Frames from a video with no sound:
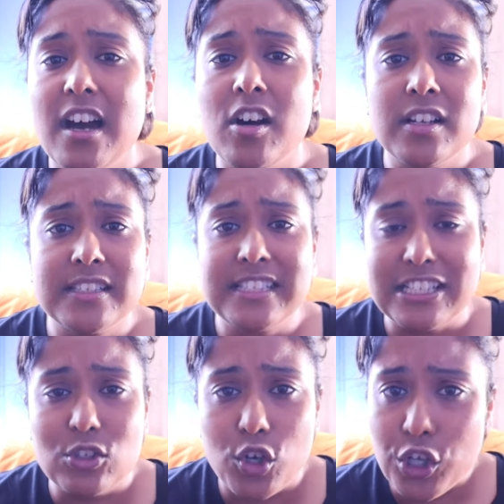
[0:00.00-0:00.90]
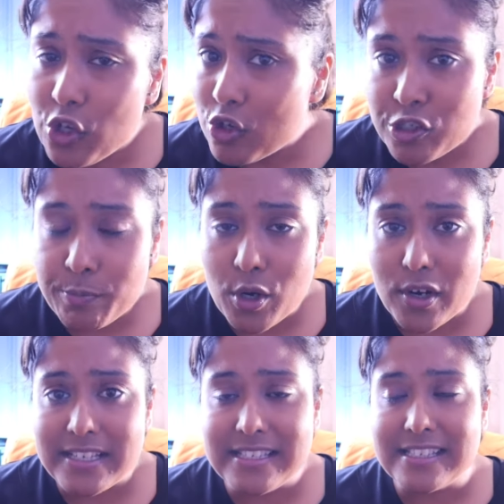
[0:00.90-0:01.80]
Hence, it's got huge
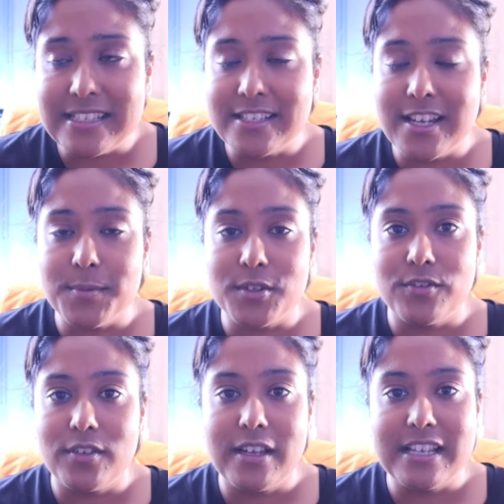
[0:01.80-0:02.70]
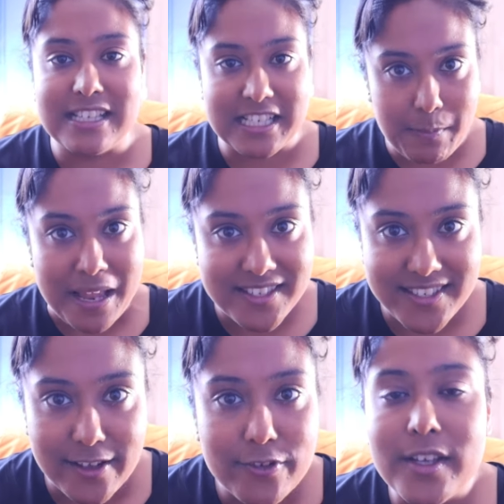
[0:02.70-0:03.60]
prices in terms of, it's
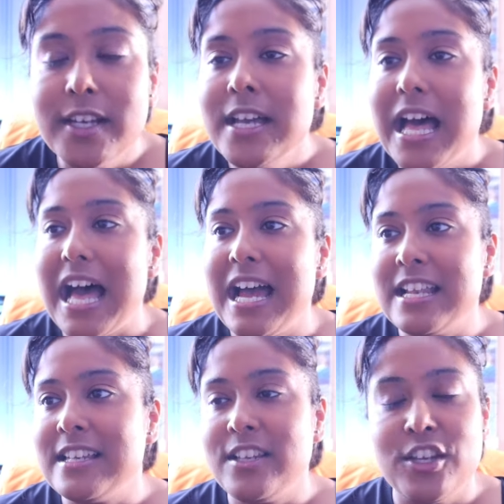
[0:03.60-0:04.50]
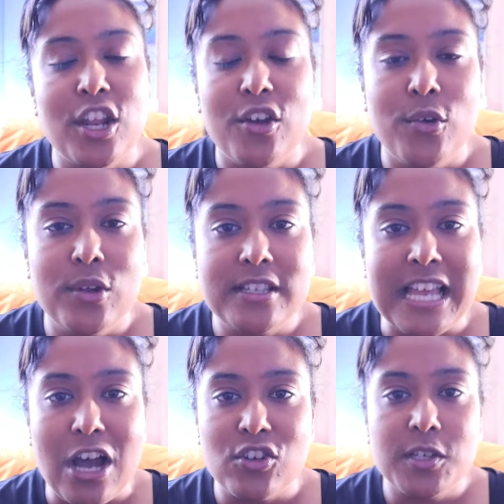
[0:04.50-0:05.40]
expensive, and you know, it's
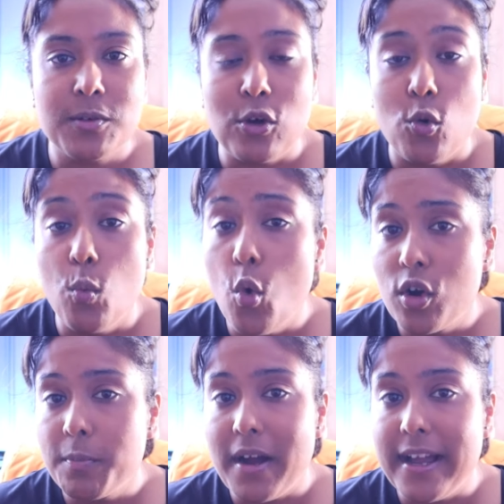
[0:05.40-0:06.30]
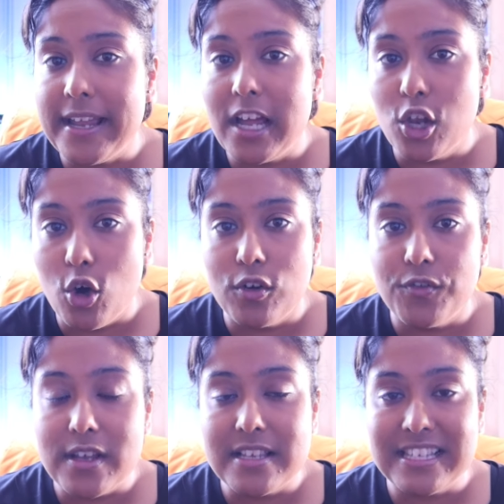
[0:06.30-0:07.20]
housed or worn by a lot
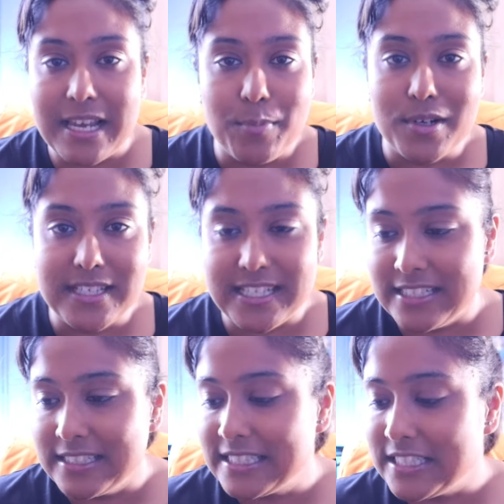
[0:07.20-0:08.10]
of celebrities.